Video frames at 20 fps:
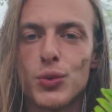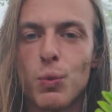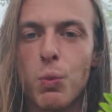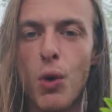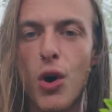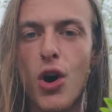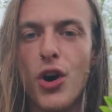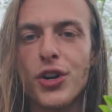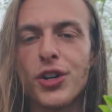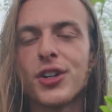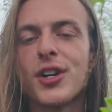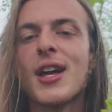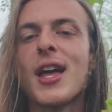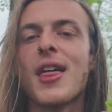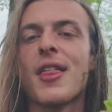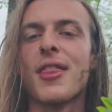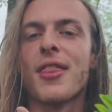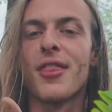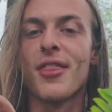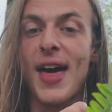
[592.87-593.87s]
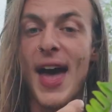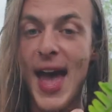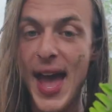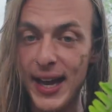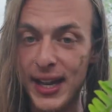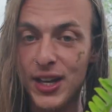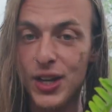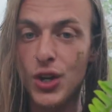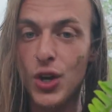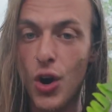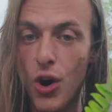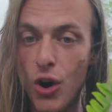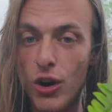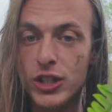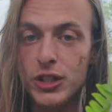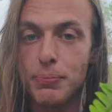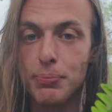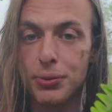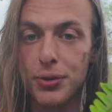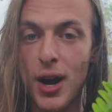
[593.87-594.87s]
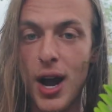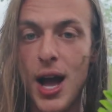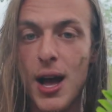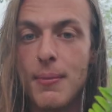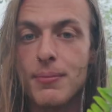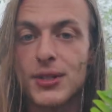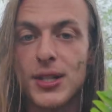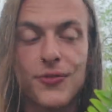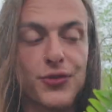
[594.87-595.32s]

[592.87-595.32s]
water, that can cause problems.